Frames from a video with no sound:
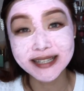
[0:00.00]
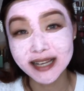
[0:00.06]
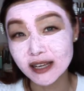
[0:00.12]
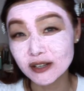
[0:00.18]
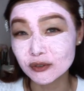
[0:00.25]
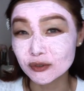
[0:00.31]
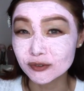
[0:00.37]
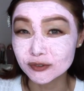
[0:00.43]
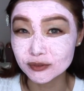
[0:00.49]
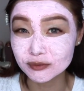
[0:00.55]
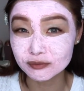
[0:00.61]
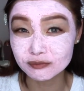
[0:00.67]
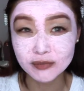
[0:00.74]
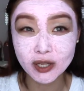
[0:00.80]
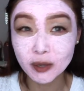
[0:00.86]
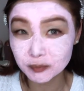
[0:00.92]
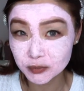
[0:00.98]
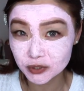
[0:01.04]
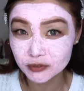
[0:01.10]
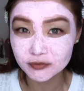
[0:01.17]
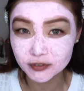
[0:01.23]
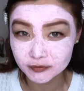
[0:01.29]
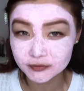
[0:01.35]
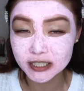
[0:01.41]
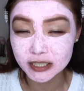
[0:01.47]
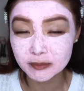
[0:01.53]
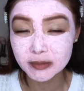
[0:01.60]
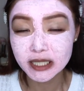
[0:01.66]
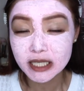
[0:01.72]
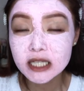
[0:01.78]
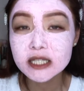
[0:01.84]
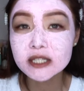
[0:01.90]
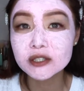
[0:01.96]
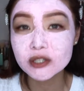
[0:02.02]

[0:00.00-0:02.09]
10 or up to 15 minutes.